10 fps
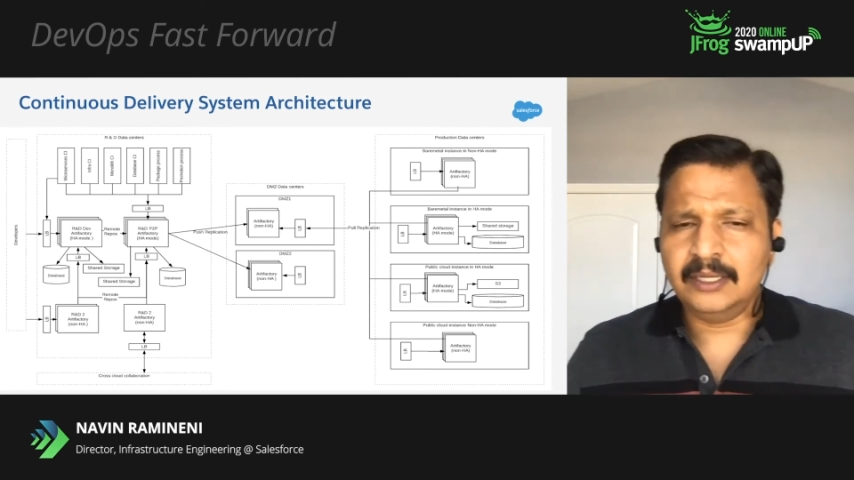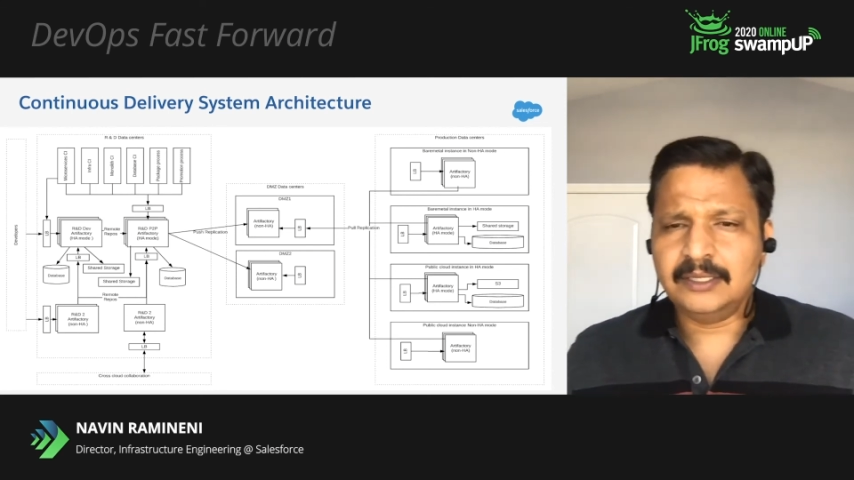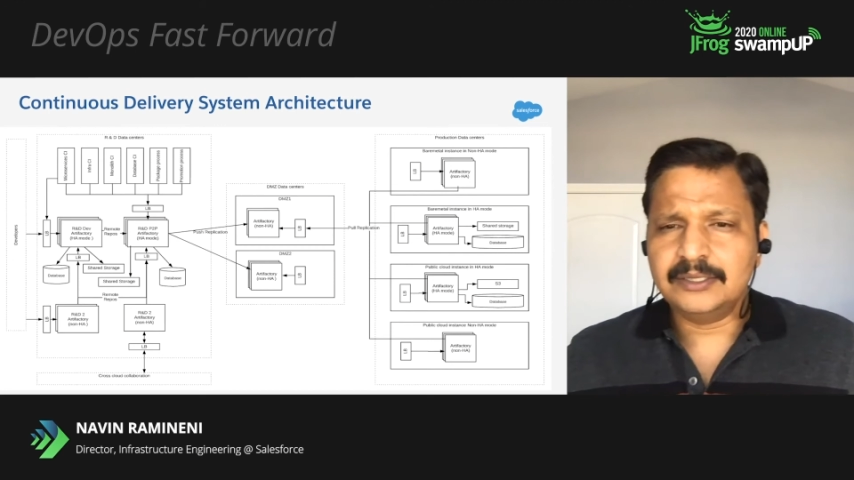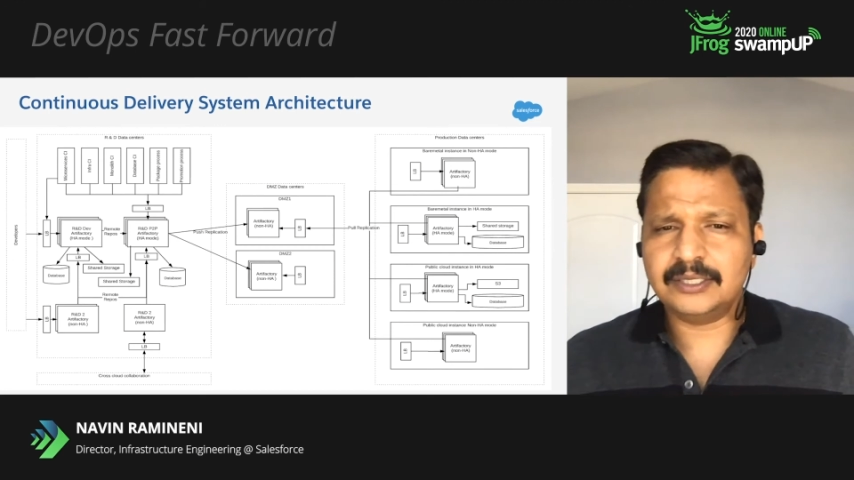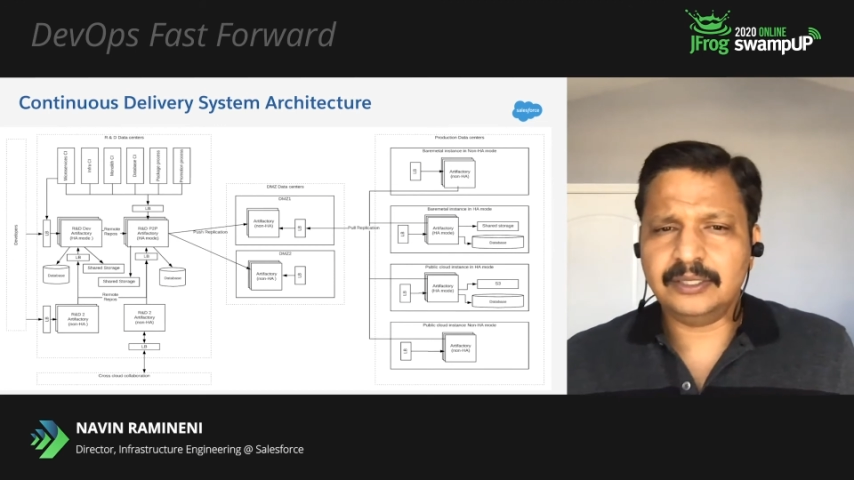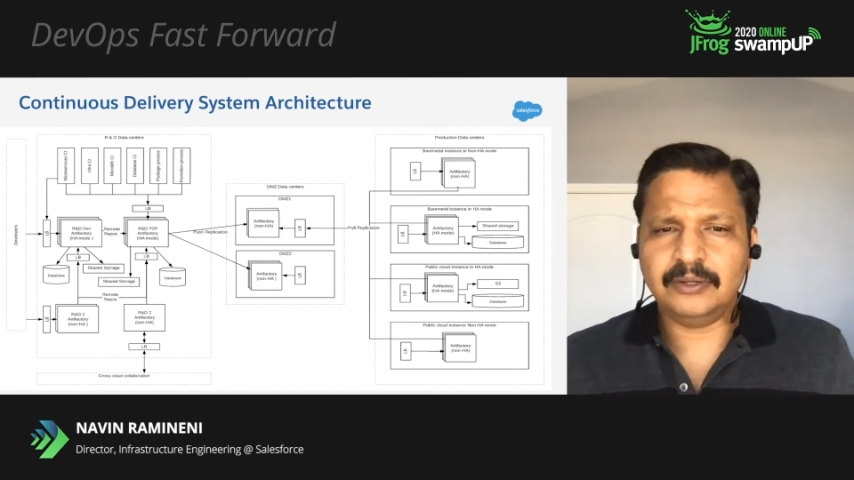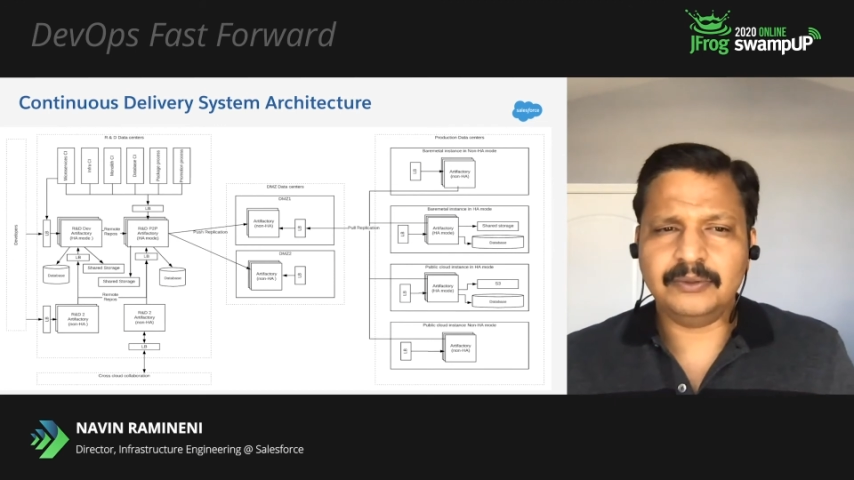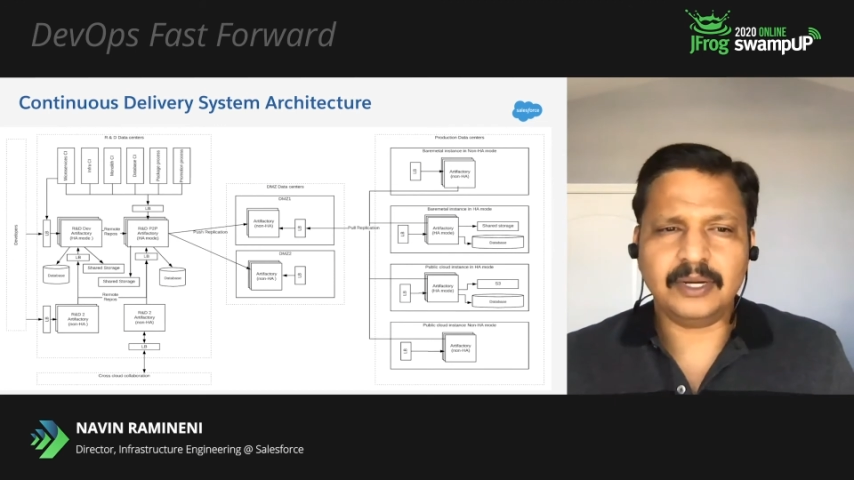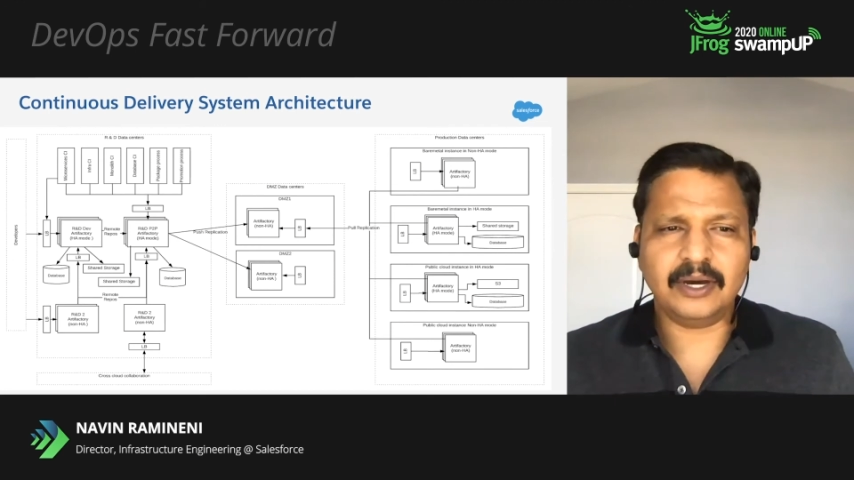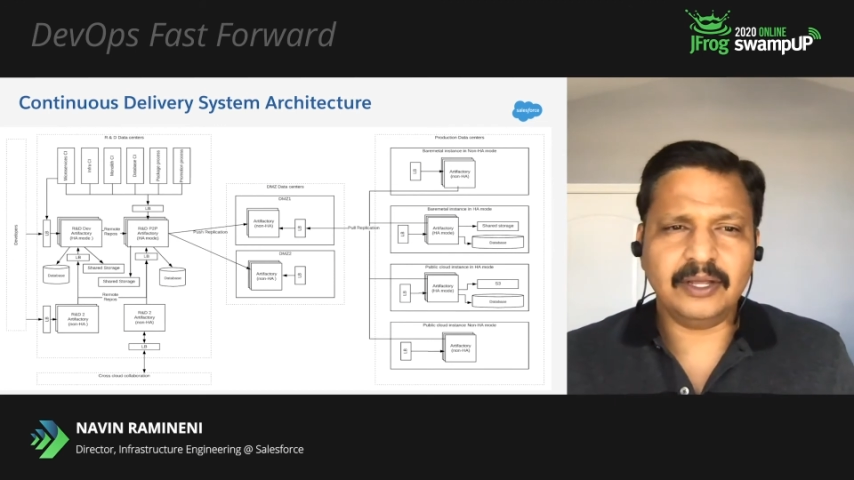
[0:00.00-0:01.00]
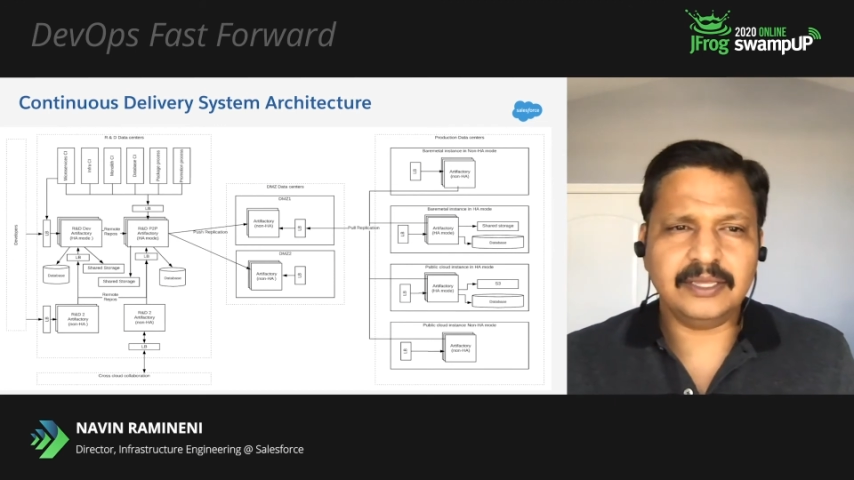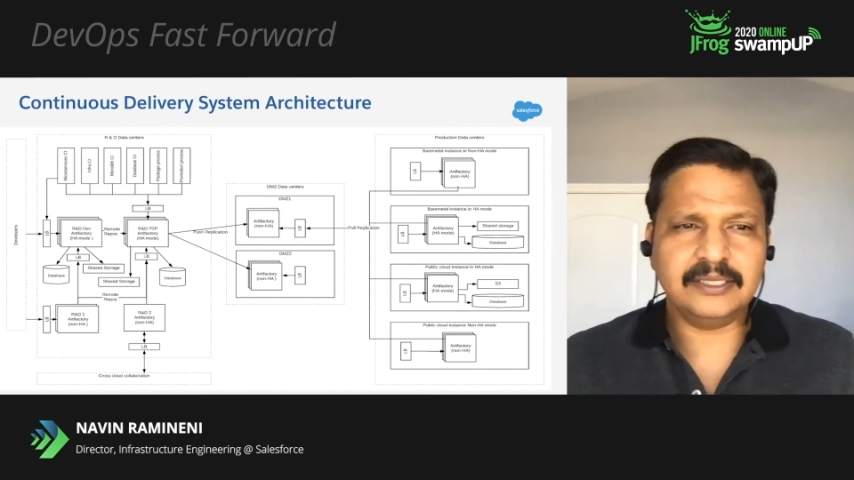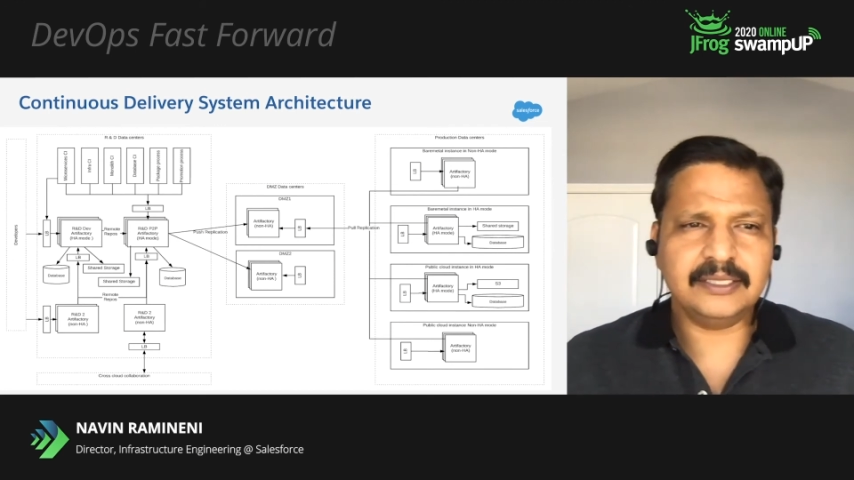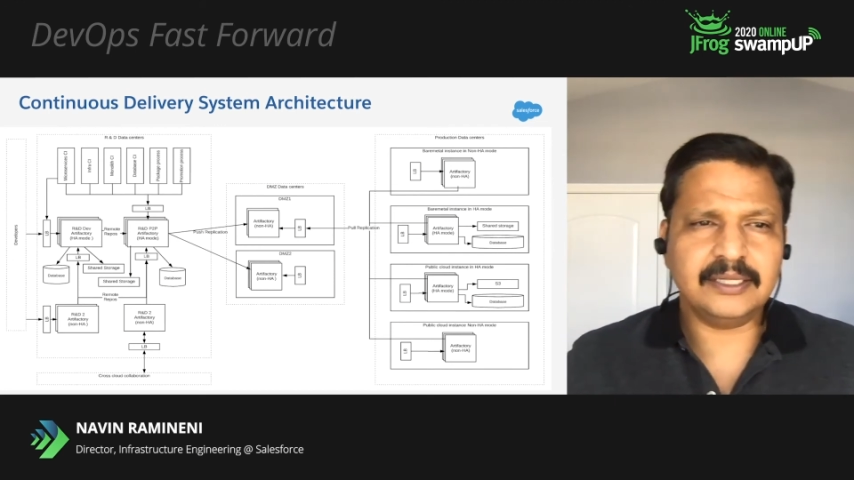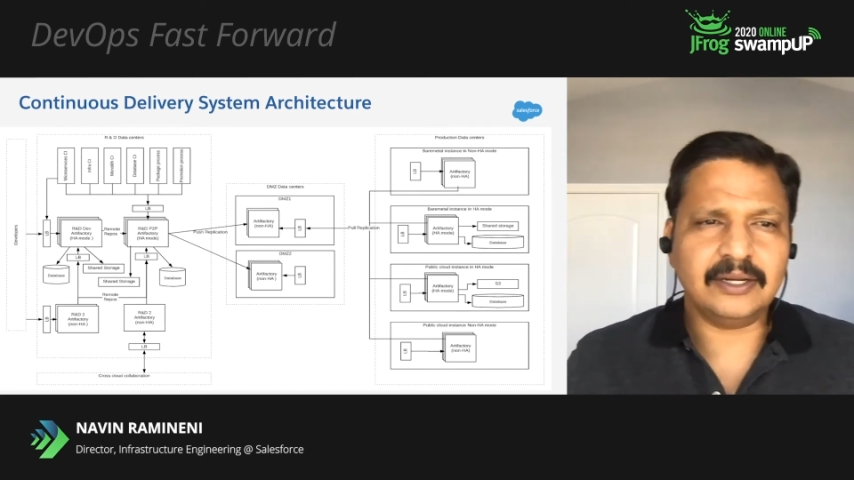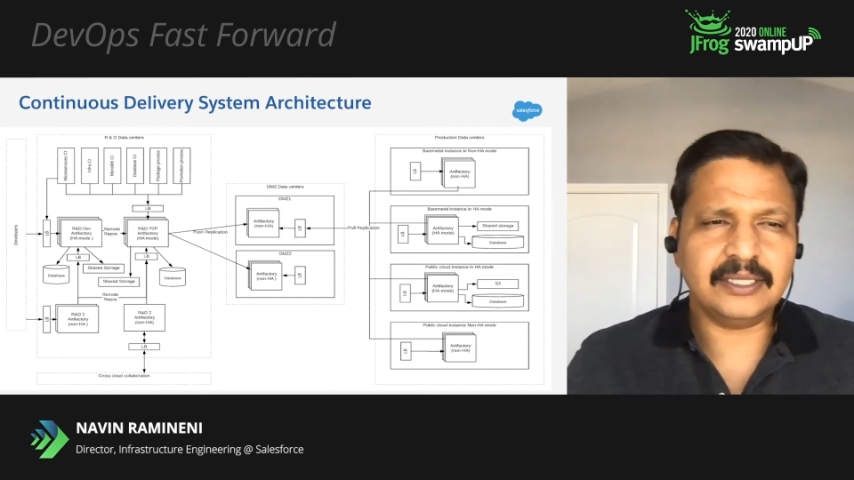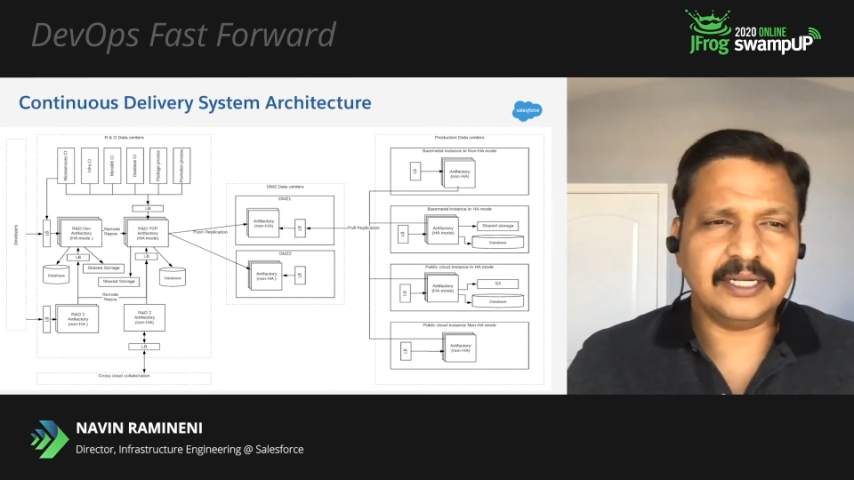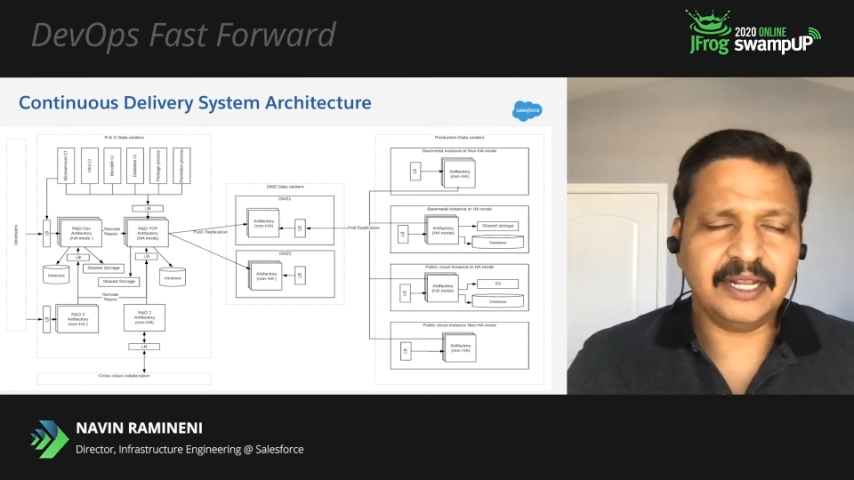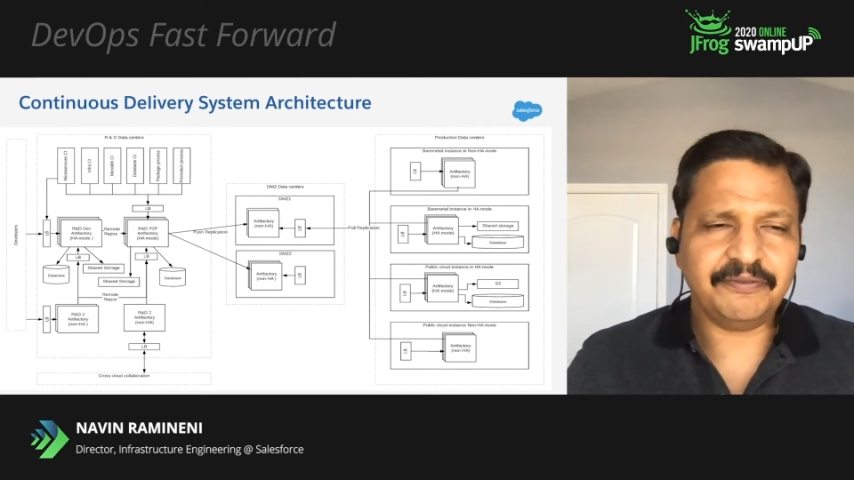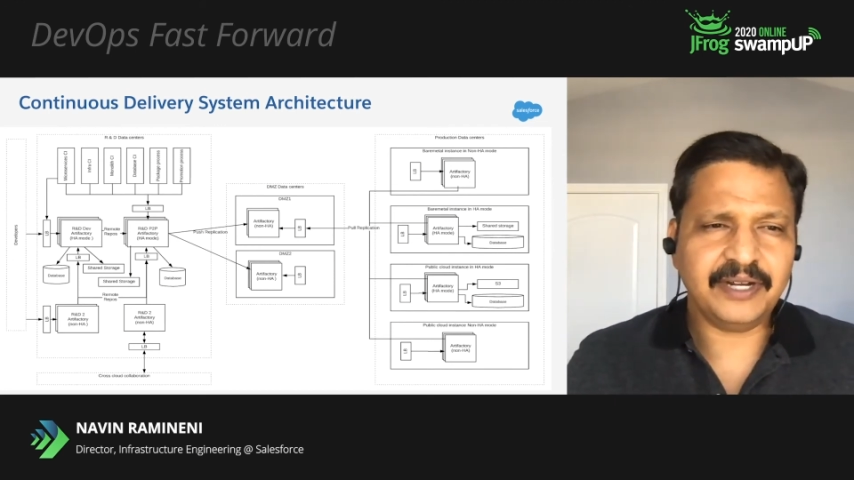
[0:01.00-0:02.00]
So now on the
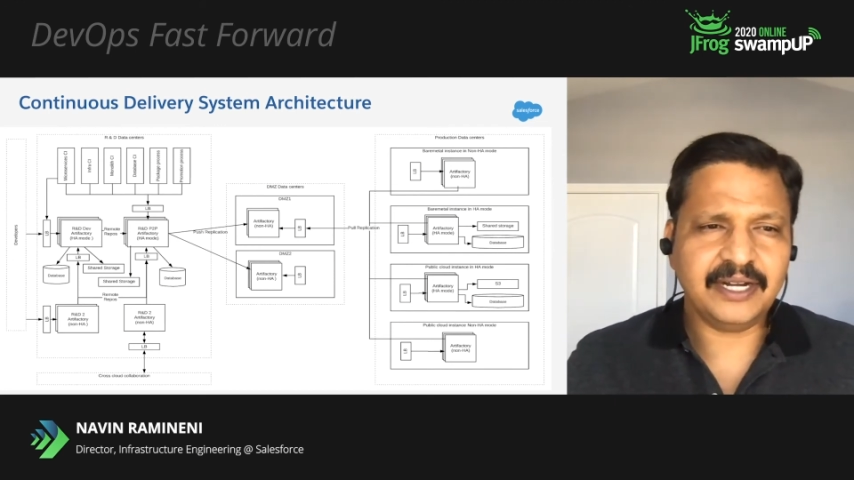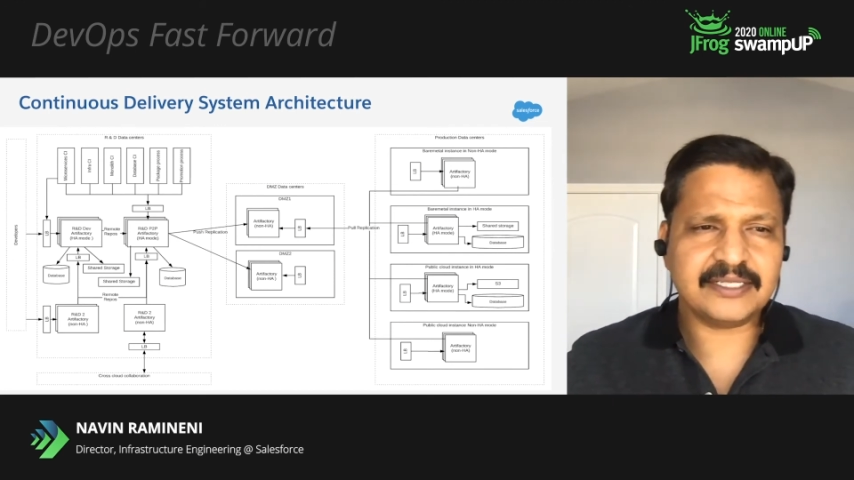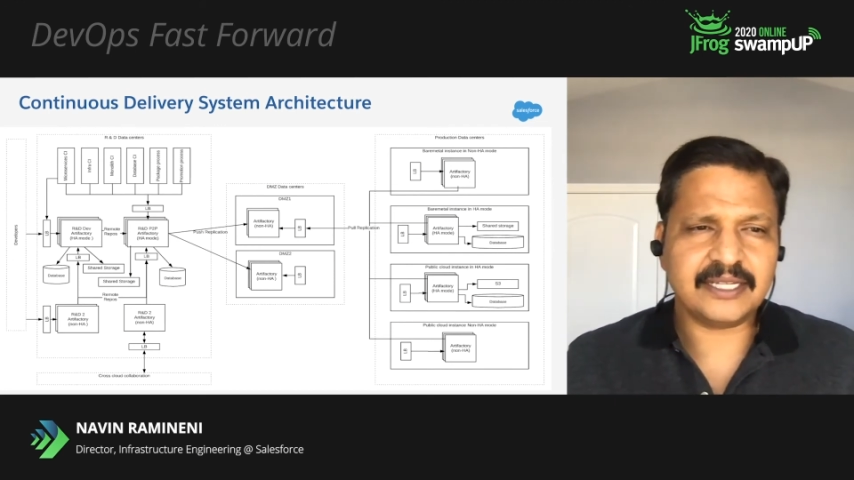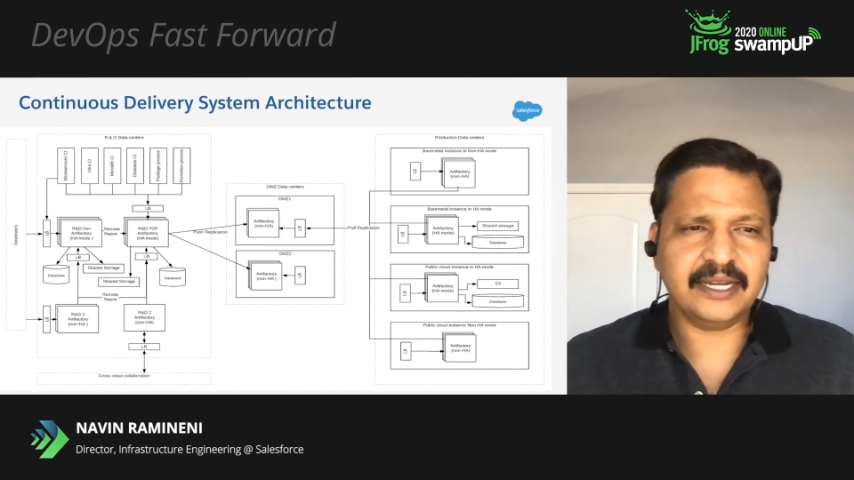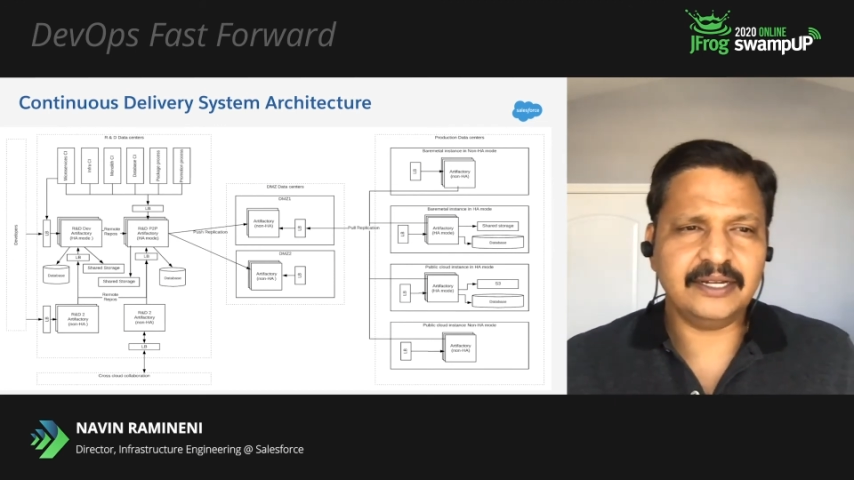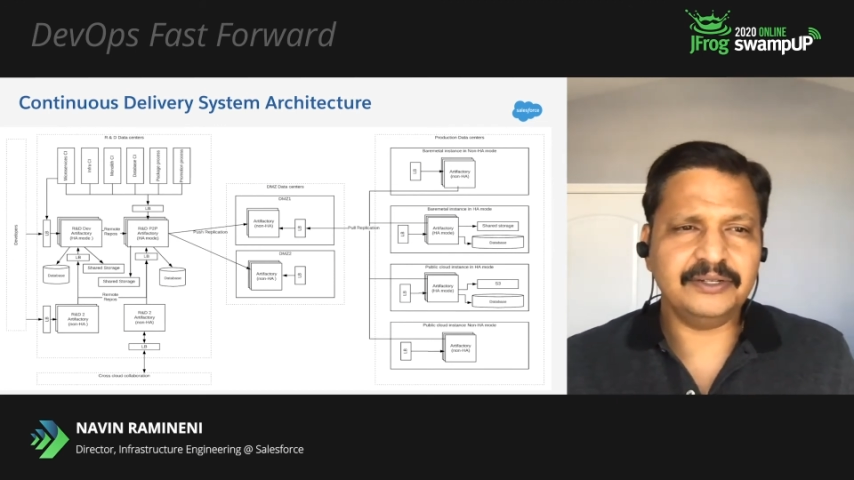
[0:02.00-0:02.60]
left hand side,